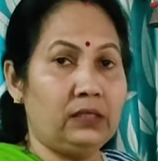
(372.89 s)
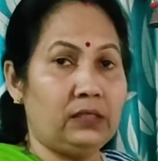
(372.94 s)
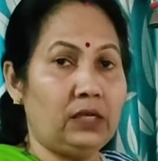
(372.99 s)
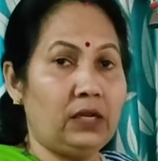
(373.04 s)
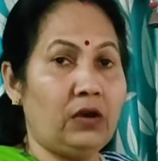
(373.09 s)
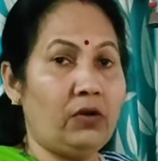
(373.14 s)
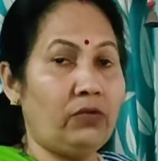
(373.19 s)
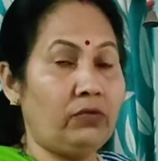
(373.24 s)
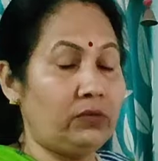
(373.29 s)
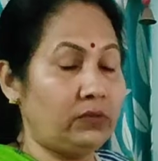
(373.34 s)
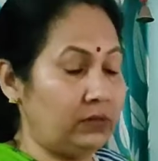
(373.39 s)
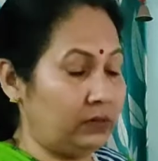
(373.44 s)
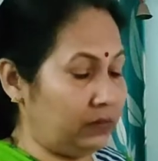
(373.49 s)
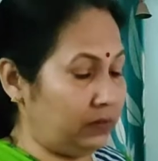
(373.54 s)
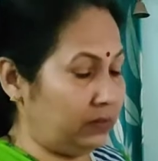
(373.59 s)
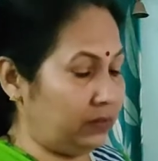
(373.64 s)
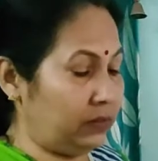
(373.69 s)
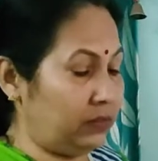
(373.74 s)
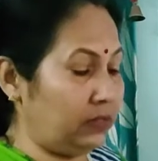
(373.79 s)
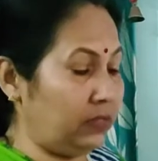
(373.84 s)
Now
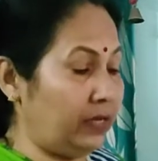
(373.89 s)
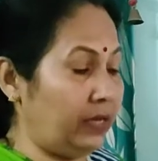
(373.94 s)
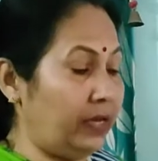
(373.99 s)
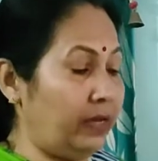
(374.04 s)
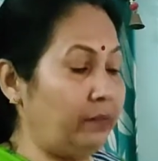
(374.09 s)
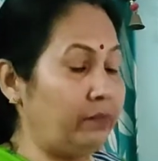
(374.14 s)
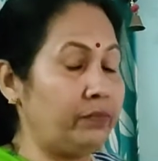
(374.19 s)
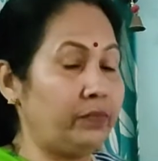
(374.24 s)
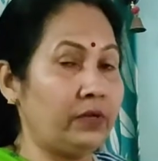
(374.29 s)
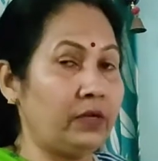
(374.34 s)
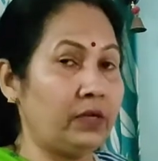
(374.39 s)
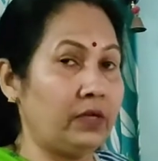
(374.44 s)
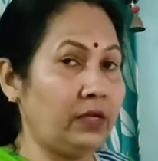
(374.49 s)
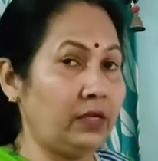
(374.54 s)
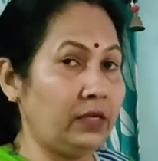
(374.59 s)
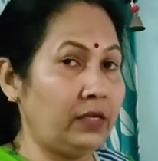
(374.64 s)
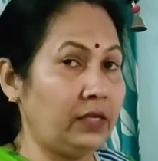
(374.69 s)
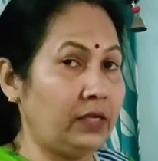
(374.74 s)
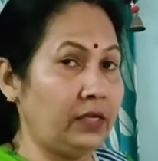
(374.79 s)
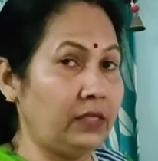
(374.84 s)
the
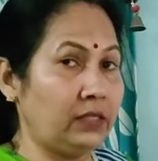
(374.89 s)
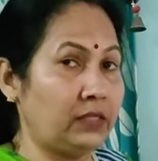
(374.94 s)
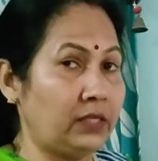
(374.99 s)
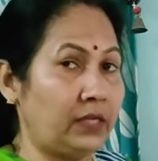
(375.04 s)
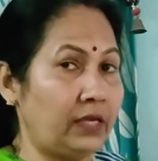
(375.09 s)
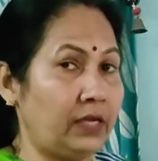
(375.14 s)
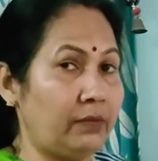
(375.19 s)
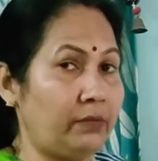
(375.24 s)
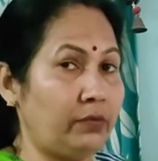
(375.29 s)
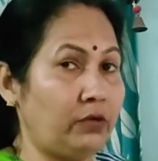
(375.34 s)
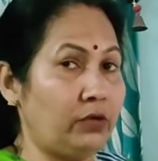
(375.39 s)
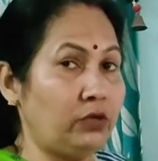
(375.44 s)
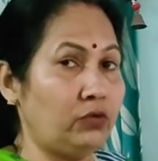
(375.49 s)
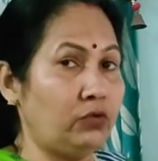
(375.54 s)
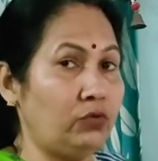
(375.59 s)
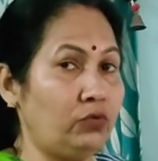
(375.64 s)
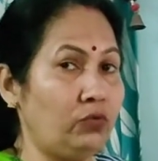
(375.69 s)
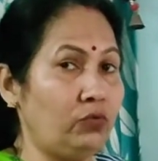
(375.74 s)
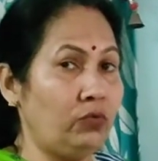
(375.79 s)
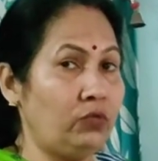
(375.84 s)
emperor is able
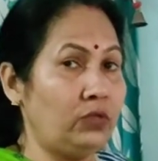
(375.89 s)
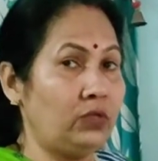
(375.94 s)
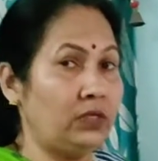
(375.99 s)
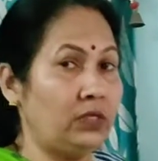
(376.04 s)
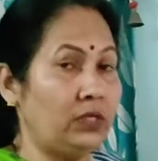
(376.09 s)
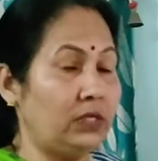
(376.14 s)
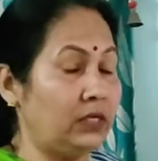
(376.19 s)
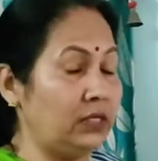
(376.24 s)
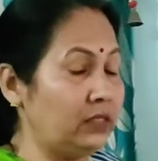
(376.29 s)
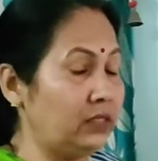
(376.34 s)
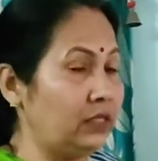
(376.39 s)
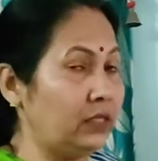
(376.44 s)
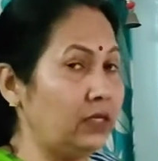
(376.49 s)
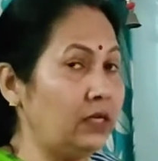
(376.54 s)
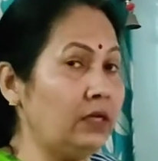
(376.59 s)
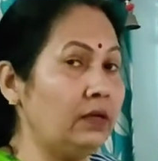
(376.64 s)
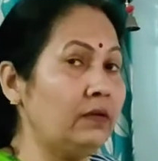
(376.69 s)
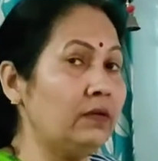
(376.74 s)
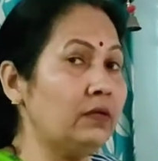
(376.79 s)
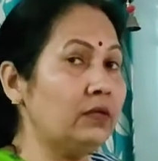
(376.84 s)
to hear
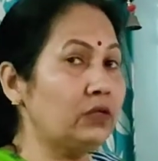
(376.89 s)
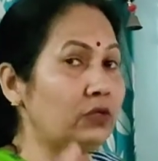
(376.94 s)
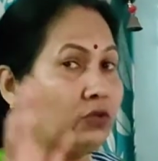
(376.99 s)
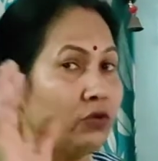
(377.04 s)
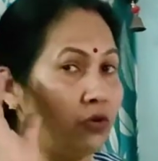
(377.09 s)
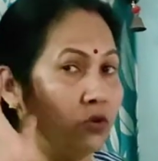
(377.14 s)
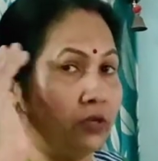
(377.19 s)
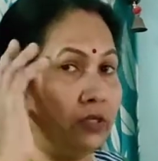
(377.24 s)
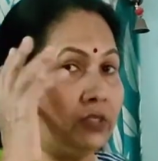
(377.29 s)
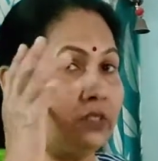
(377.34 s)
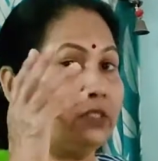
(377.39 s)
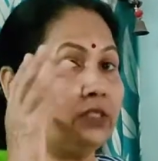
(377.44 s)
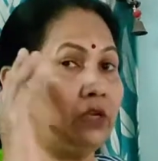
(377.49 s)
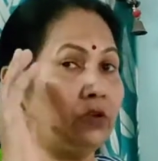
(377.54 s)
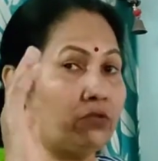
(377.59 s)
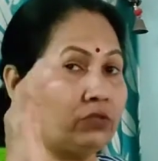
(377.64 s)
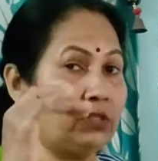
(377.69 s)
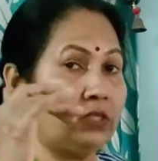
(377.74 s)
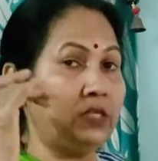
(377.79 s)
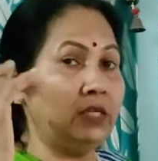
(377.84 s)
the noise.
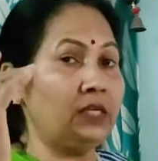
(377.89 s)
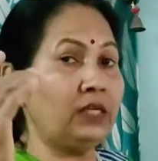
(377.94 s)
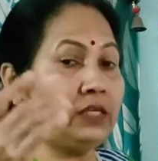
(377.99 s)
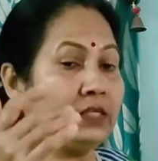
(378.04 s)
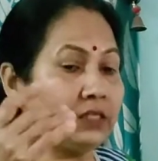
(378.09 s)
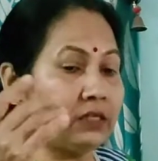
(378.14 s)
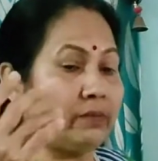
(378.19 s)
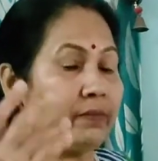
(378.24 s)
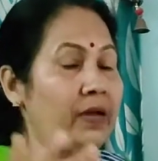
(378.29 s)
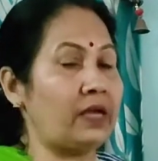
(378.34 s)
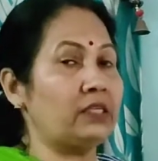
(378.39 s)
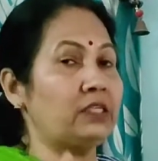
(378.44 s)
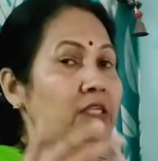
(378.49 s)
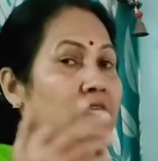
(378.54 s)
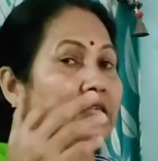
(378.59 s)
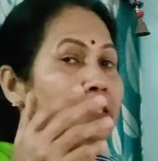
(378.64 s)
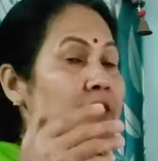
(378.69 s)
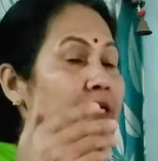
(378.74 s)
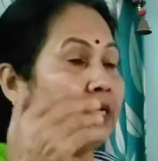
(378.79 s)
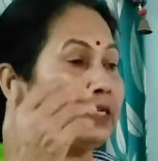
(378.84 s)
Now see, he is
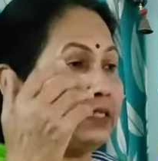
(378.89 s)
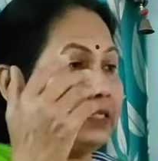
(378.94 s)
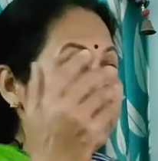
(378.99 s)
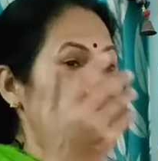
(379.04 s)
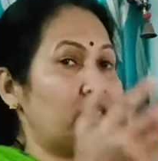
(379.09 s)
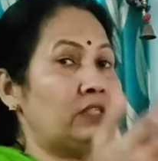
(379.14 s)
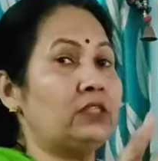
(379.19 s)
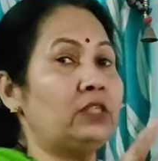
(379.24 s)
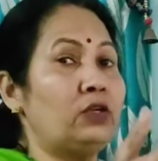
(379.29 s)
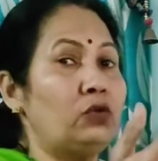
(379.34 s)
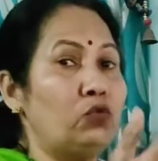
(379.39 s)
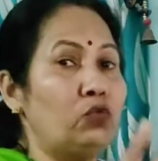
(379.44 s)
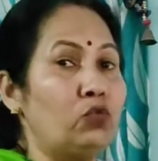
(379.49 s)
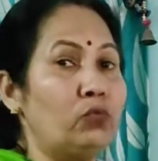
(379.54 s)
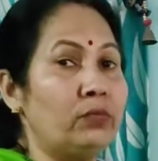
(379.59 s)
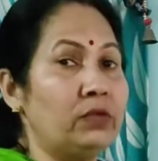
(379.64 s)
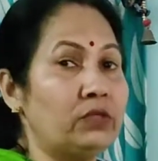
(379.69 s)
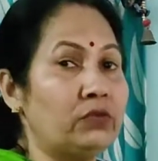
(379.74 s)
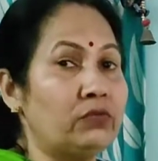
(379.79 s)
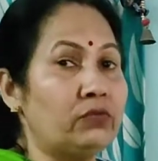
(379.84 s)
imagining that yes, the
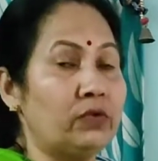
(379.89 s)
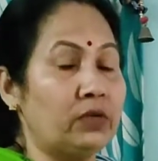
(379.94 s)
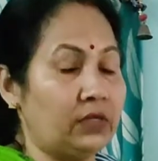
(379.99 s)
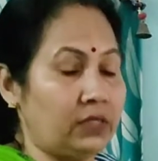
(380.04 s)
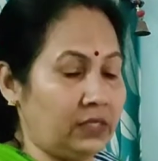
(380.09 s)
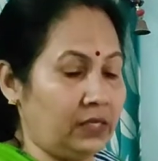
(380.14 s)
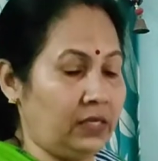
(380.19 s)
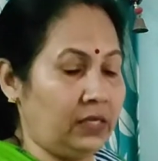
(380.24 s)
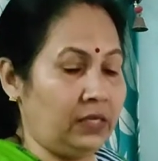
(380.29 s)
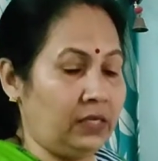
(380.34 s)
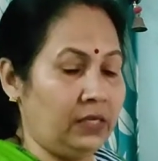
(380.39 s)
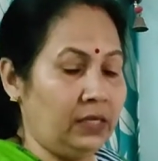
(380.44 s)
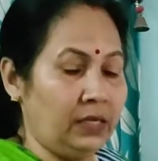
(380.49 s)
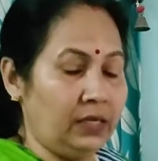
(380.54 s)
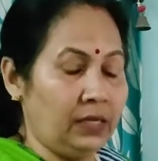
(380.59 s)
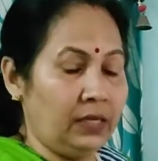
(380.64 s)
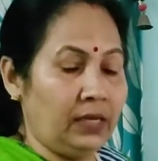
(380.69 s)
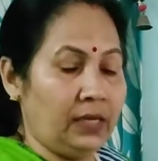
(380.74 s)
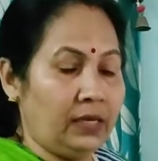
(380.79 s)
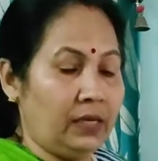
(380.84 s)
loom is working,
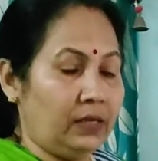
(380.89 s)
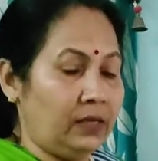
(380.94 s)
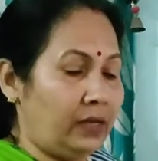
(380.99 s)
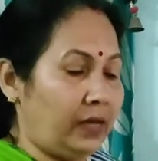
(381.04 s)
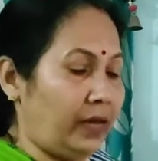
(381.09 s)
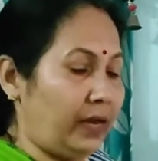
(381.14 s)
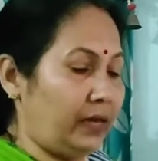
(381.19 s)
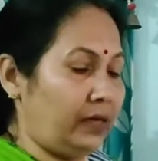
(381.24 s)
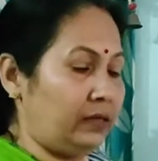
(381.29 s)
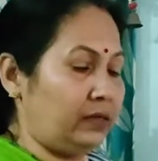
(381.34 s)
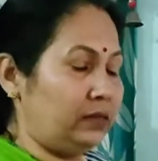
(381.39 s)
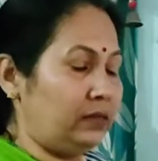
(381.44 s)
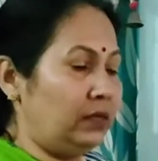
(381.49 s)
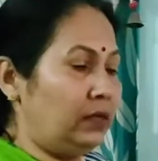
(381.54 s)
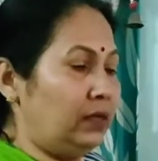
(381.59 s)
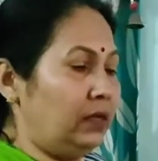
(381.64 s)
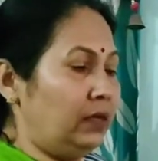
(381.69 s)
and